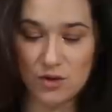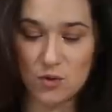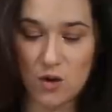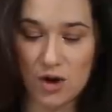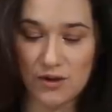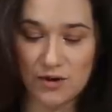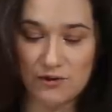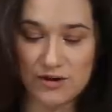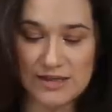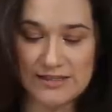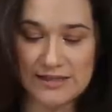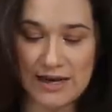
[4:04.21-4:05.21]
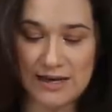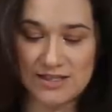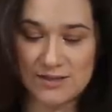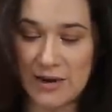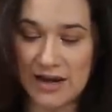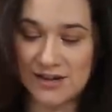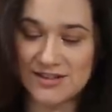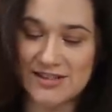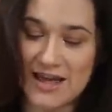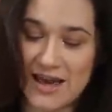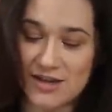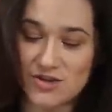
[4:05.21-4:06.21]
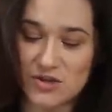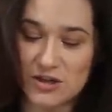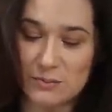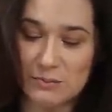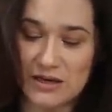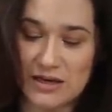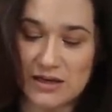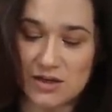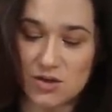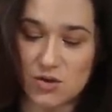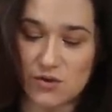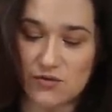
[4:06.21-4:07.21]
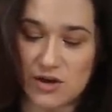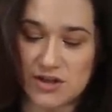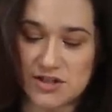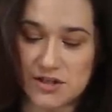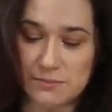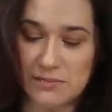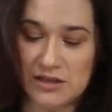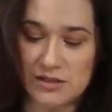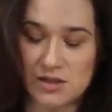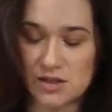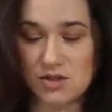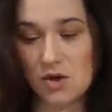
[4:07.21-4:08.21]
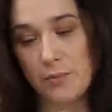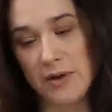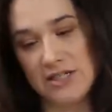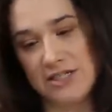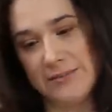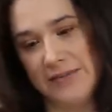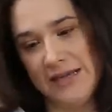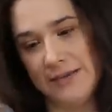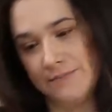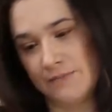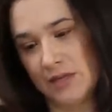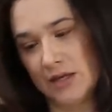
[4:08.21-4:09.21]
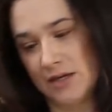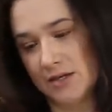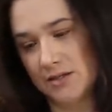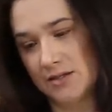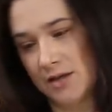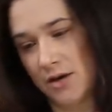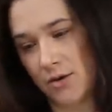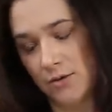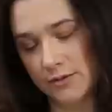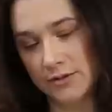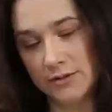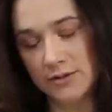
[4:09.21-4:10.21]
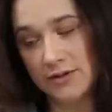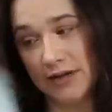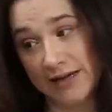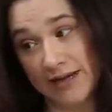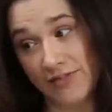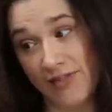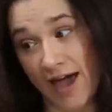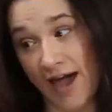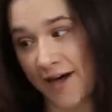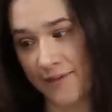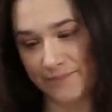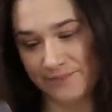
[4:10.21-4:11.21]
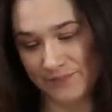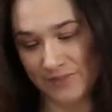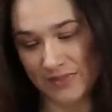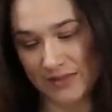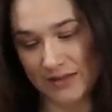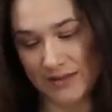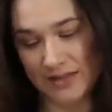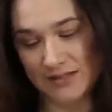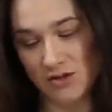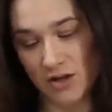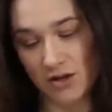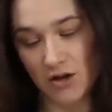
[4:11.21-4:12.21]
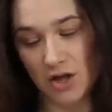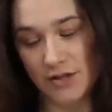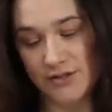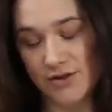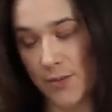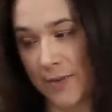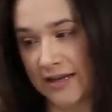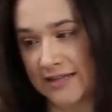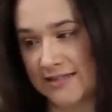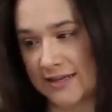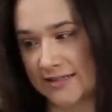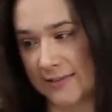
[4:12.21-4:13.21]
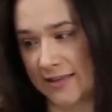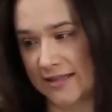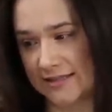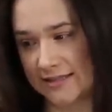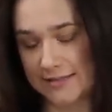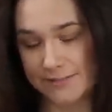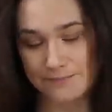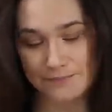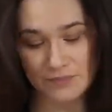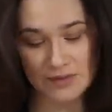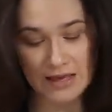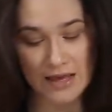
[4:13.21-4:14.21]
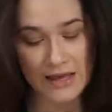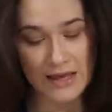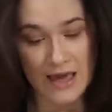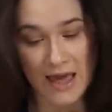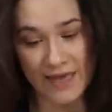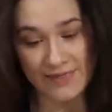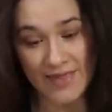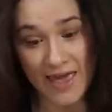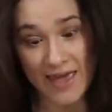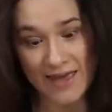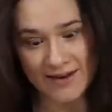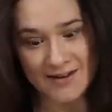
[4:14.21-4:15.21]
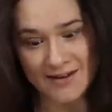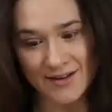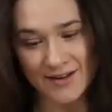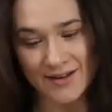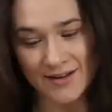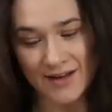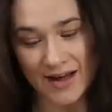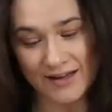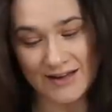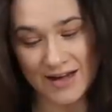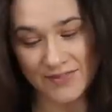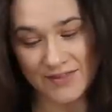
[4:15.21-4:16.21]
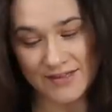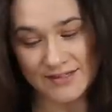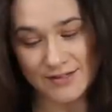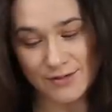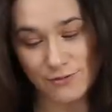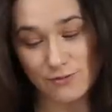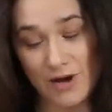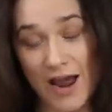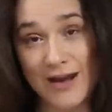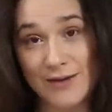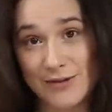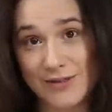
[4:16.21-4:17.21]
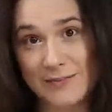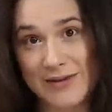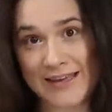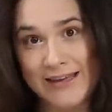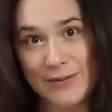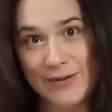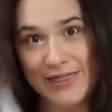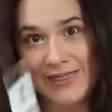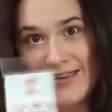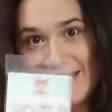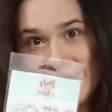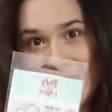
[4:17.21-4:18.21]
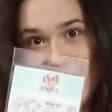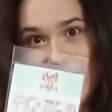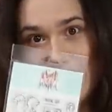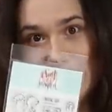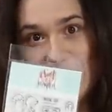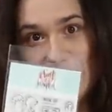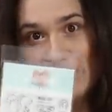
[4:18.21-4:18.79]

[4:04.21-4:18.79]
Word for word: You are the reason I smiled today. Dream big. Your friendship means so much to me. So I got that. That's called So Many Sentiments. And then I got this Ride With Me with the um, the